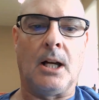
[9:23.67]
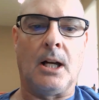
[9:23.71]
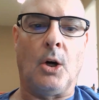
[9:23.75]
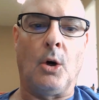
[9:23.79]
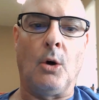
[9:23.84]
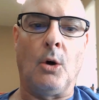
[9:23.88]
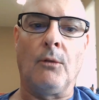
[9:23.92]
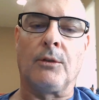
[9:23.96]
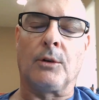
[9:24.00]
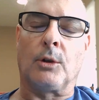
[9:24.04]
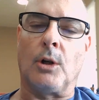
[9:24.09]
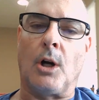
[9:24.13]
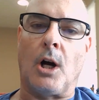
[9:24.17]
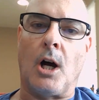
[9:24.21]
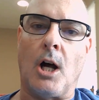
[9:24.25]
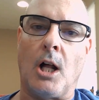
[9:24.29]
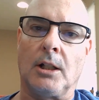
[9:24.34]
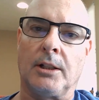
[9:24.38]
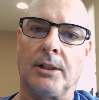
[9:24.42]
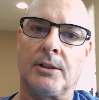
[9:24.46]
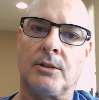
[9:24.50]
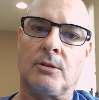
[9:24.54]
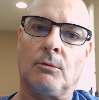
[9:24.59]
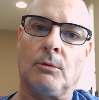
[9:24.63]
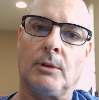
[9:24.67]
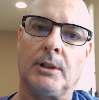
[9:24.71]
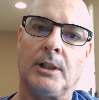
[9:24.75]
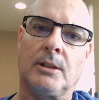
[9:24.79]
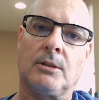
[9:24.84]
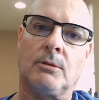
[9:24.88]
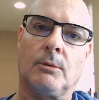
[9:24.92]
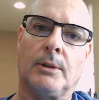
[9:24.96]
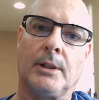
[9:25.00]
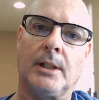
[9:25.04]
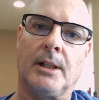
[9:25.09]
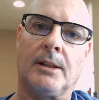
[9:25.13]
Overall, in
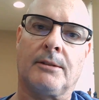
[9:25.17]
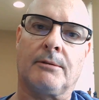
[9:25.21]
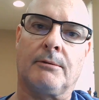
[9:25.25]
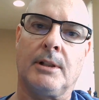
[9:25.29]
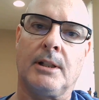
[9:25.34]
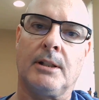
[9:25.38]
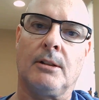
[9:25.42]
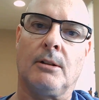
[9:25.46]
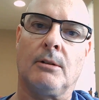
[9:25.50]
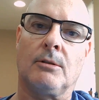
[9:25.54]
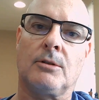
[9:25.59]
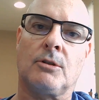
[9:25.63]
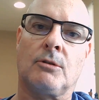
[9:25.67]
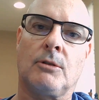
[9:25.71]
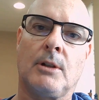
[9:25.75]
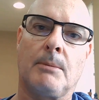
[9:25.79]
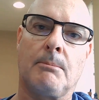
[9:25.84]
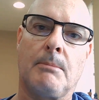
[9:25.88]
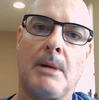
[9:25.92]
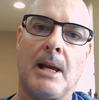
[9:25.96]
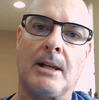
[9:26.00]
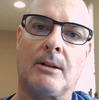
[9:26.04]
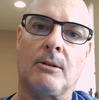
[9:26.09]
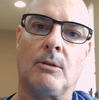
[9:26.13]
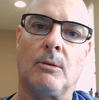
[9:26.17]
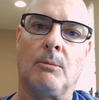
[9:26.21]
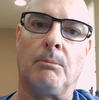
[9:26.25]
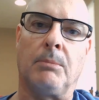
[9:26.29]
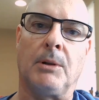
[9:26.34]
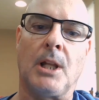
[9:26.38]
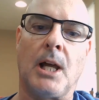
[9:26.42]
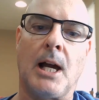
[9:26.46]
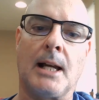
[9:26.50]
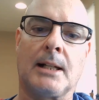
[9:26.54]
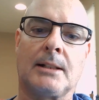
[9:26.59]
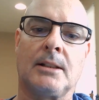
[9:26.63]
2023, though, Trend Micro
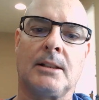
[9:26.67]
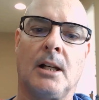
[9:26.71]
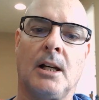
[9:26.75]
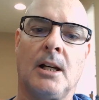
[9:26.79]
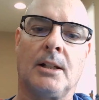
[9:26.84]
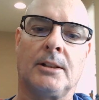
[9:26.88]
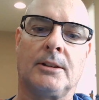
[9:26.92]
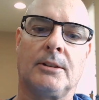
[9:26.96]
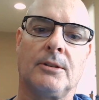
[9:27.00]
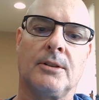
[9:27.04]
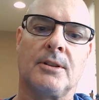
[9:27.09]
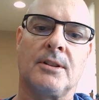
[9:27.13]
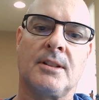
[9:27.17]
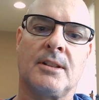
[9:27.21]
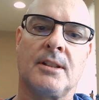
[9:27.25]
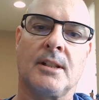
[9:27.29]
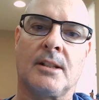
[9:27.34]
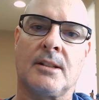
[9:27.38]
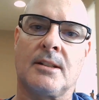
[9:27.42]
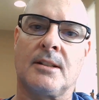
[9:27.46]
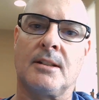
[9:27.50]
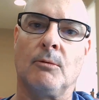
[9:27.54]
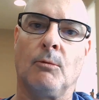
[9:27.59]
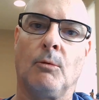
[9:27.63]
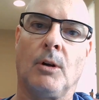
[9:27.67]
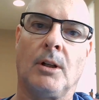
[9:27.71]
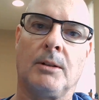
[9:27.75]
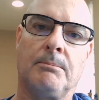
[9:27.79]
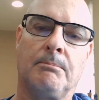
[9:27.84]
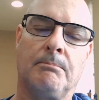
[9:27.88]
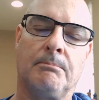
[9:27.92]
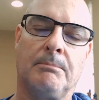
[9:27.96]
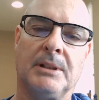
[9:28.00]
blocked 161